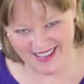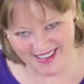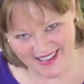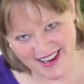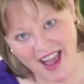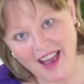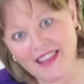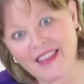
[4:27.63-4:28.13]

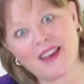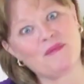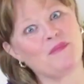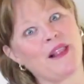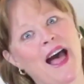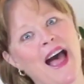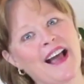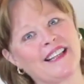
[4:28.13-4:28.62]
not like
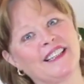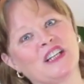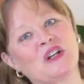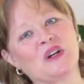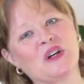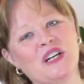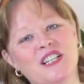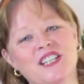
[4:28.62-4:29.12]
black
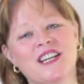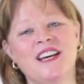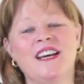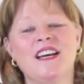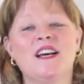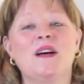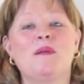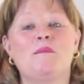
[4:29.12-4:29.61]
licorice,
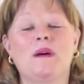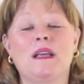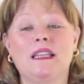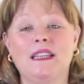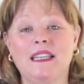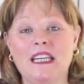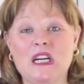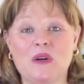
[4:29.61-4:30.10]
but
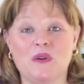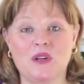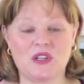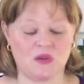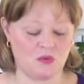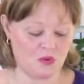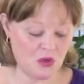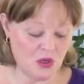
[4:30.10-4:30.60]

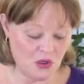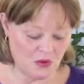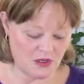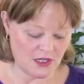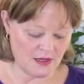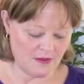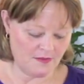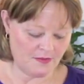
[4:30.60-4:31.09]
licorice
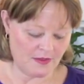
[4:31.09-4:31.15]
root.